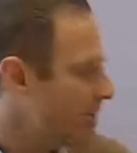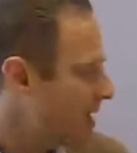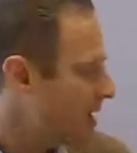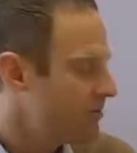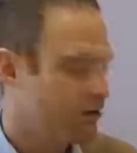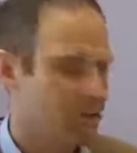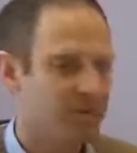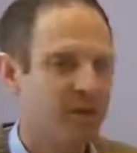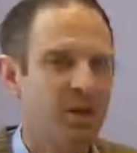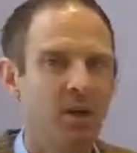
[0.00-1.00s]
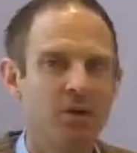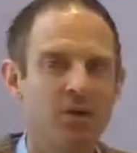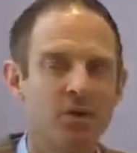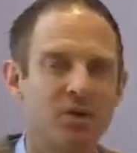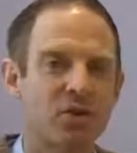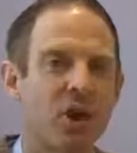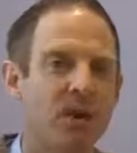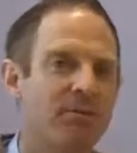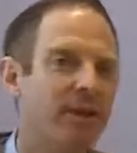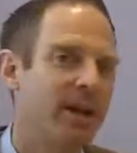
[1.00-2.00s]
and adverbs to
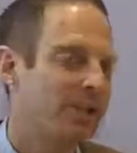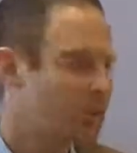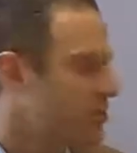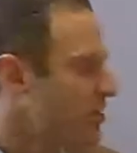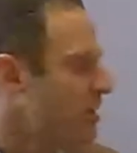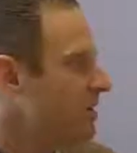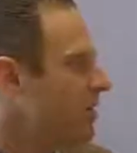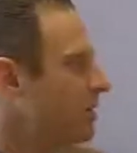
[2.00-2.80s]
describe financial trends.